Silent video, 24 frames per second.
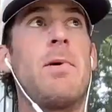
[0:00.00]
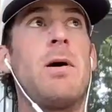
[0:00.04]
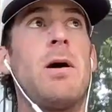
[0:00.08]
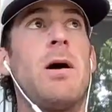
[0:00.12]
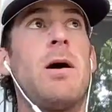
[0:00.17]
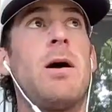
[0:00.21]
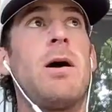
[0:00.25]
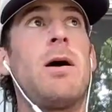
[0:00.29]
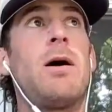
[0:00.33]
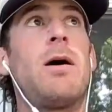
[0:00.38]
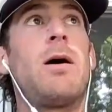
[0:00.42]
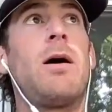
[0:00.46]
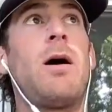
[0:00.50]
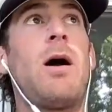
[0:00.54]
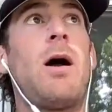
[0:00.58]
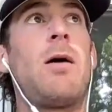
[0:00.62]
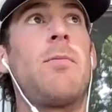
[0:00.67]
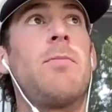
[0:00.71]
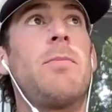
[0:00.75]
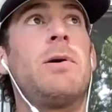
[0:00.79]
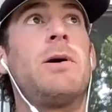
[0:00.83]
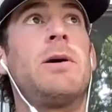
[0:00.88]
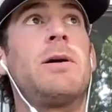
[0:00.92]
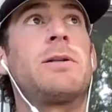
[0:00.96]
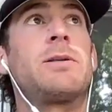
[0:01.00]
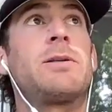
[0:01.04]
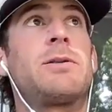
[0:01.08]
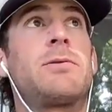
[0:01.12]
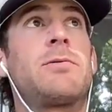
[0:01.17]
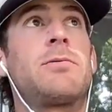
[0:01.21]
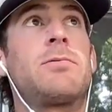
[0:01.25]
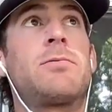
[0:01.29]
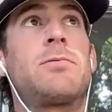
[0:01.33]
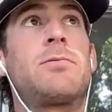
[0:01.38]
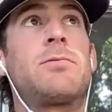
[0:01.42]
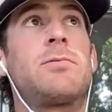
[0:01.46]
a
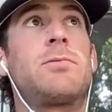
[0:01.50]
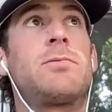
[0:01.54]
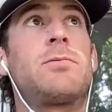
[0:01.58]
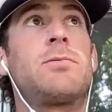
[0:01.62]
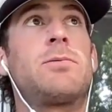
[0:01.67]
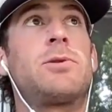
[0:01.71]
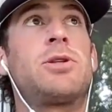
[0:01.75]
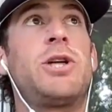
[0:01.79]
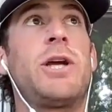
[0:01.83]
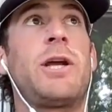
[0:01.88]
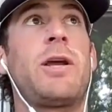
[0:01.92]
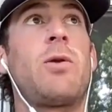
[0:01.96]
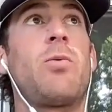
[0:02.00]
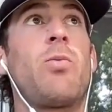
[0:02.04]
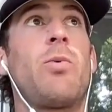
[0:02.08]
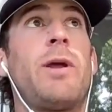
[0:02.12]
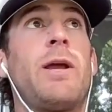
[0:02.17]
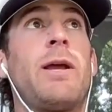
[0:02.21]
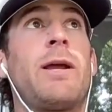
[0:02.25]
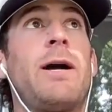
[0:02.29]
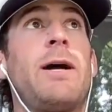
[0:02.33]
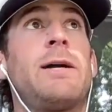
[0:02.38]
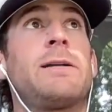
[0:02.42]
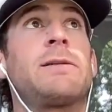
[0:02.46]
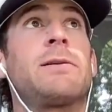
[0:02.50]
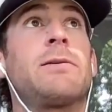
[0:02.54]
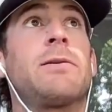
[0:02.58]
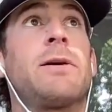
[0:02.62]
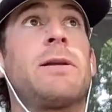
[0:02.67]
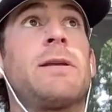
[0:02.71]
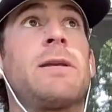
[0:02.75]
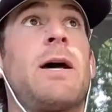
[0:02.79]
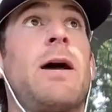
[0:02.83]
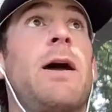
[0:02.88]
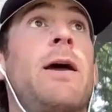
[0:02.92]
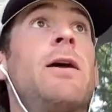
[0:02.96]
chicken wing guy till
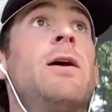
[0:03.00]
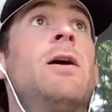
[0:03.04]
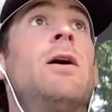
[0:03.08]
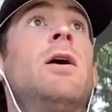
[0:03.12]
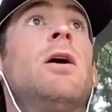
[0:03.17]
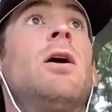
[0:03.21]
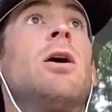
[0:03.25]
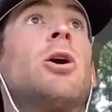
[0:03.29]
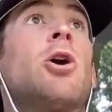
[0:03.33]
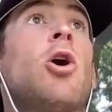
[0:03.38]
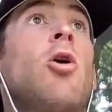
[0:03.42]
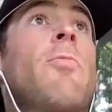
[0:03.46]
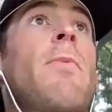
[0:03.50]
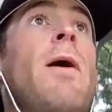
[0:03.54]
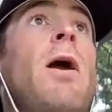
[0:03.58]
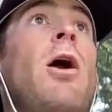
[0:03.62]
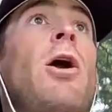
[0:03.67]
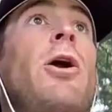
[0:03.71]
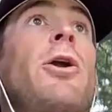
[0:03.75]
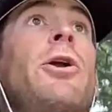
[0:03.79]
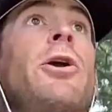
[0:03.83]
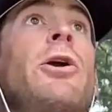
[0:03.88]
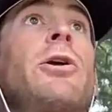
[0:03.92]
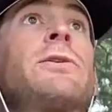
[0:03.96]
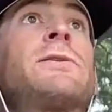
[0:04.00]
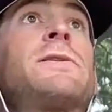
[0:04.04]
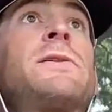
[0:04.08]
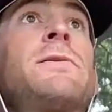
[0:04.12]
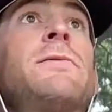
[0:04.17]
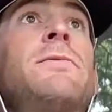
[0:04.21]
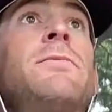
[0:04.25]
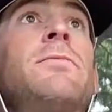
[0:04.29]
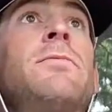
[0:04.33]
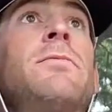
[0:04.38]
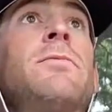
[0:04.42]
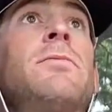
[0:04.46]
I die. Go Mariners.
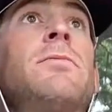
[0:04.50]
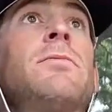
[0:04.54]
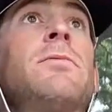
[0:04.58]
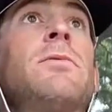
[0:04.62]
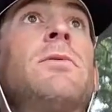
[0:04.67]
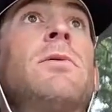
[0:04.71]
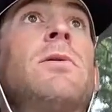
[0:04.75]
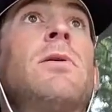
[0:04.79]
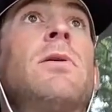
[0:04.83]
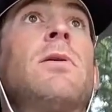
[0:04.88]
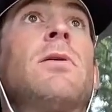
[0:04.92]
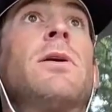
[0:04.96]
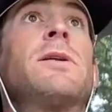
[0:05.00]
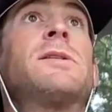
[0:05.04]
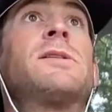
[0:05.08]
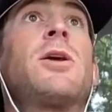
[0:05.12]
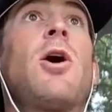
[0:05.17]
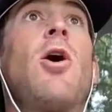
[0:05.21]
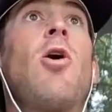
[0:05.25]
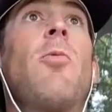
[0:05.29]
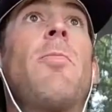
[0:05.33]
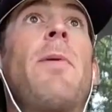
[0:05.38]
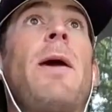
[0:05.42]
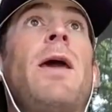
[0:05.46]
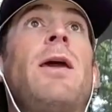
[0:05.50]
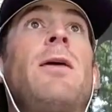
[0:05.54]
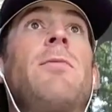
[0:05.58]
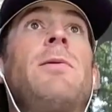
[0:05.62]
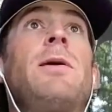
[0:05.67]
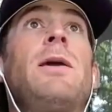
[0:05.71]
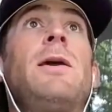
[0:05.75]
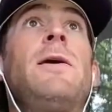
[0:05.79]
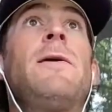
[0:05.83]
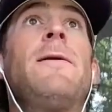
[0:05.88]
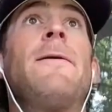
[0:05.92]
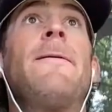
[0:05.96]
Let's go,
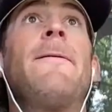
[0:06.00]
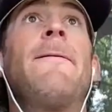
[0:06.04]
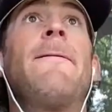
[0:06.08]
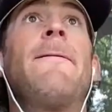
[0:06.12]
baby.